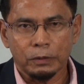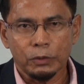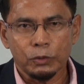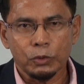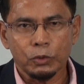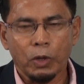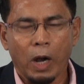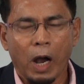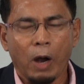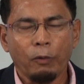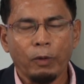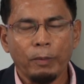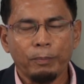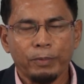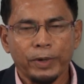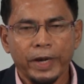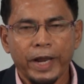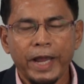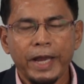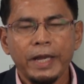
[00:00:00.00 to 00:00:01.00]
So our
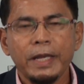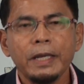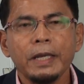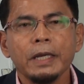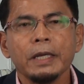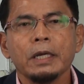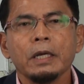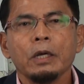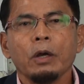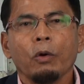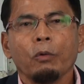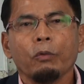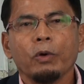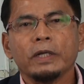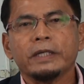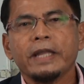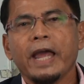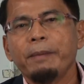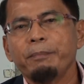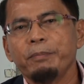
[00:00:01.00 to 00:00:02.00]
brain will
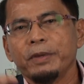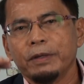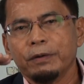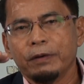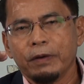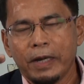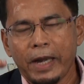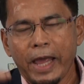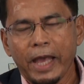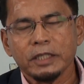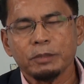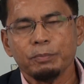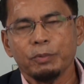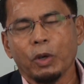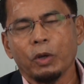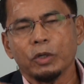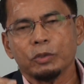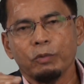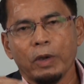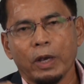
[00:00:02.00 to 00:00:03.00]
then be relaxed
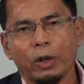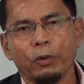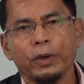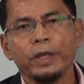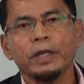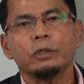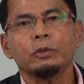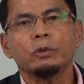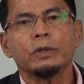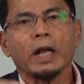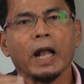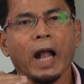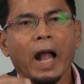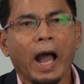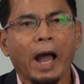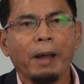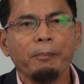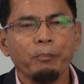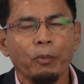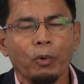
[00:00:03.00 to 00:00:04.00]
because we are going into the calm